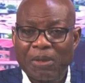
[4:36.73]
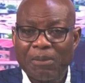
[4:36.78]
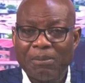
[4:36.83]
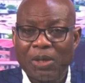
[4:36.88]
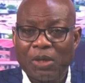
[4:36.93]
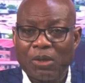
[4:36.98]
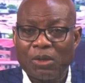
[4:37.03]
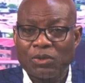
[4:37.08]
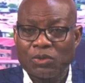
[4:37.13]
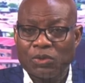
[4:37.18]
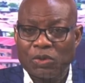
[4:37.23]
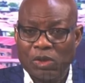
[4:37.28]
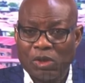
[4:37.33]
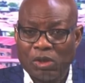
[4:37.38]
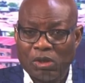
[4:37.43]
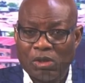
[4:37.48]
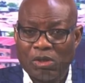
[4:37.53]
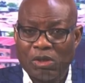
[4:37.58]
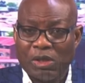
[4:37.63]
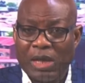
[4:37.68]
because
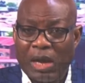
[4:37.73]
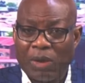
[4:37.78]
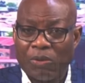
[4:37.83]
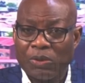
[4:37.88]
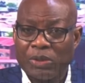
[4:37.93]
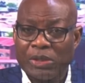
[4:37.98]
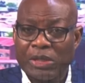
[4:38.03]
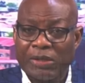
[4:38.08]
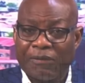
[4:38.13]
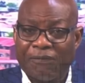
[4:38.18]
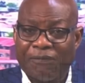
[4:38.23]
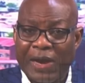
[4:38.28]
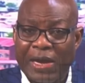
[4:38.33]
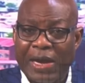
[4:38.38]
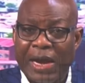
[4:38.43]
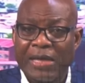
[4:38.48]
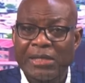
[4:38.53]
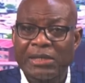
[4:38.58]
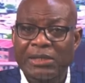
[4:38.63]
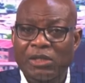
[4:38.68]
Dangote
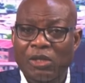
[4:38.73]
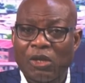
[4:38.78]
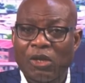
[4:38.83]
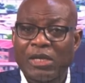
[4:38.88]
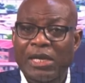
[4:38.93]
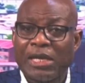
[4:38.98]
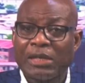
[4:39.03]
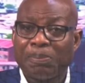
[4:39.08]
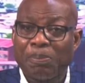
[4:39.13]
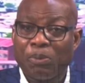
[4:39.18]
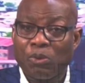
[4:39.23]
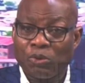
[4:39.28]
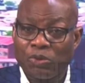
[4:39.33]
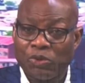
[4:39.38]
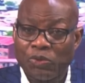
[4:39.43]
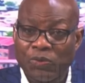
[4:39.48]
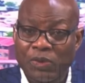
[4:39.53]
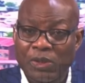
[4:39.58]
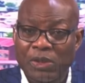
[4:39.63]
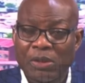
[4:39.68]
Refinery is not yet
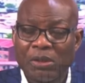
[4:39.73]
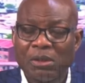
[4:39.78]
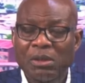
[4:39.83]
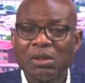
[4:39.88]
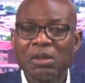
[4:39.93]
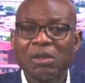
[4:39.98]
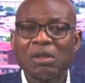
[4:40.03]
producing